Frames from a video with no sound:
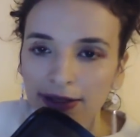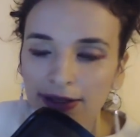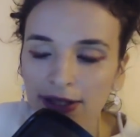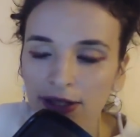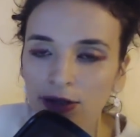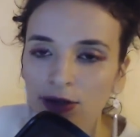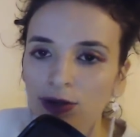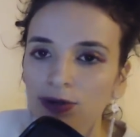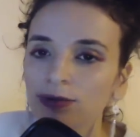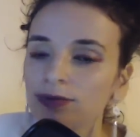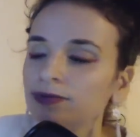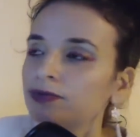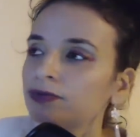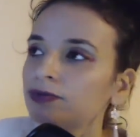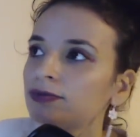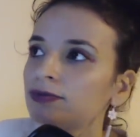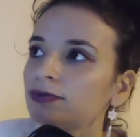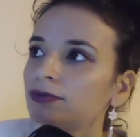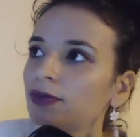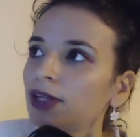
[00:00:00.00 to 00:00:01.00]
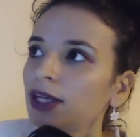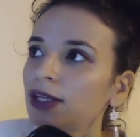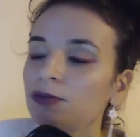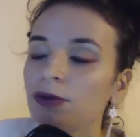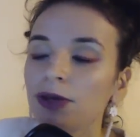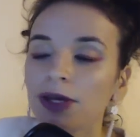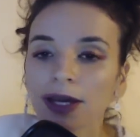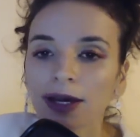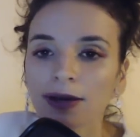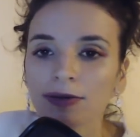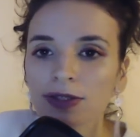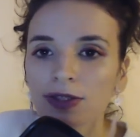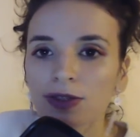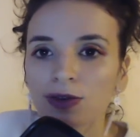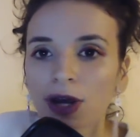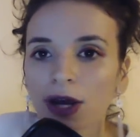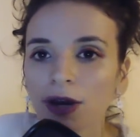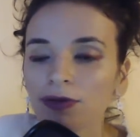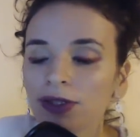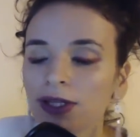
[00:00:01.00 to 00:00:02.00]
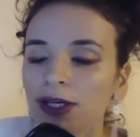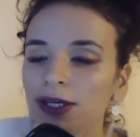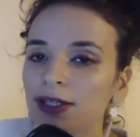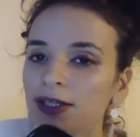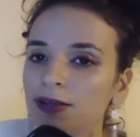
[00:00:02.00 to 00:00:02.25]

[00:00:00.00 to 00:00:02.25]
So it becomes grounded,